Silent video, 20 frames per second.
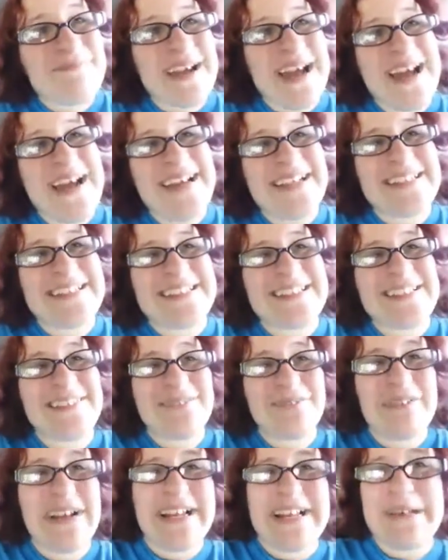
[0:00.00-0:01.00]
but
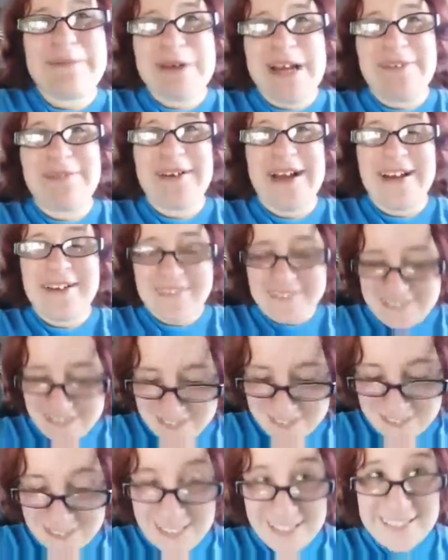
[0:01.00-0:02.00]
really my final
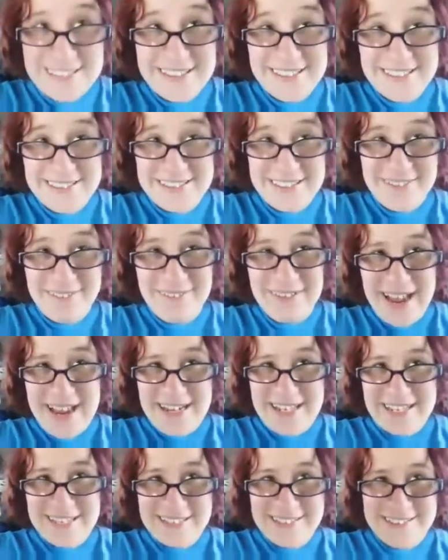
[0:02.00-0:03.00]
destination is in
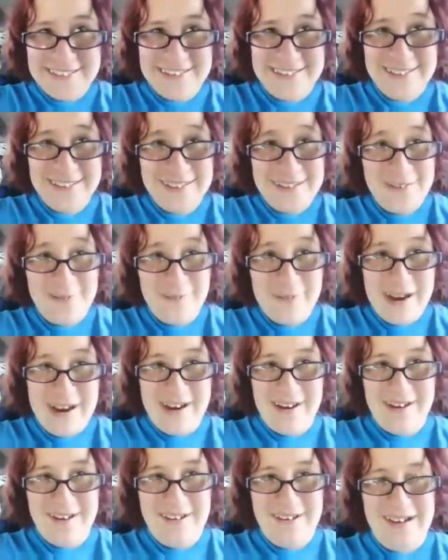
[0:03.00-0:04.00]
Venice,
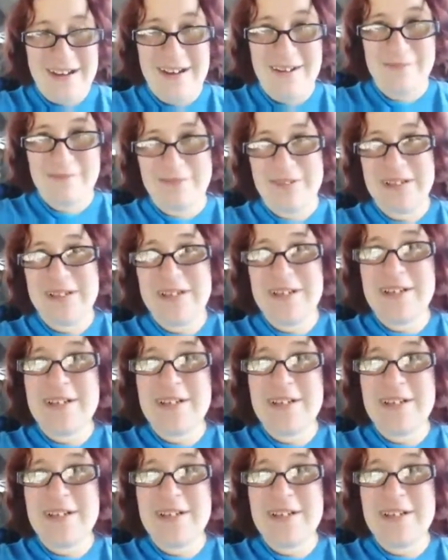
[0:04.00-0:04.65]
where um,